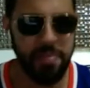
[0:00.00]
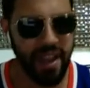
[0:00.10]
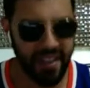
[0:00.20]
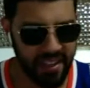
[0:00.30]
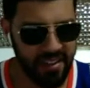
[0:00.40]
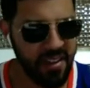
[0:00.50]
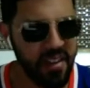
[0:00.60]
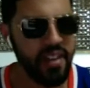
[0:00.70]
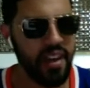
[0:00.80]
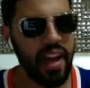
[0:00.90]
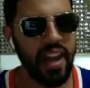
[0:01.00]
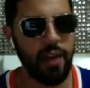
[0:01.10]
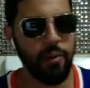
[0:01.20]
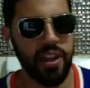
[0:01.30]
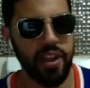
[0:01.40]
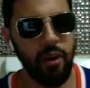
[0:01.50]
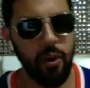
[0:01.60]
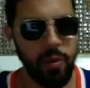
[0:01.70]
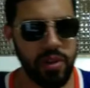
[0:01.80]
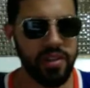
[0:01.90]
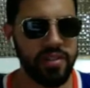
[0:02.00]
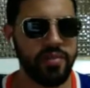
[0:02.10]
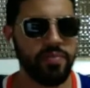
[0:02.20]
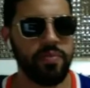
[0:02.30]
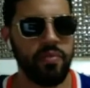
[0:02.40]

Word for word: back in. I like where they're going with this.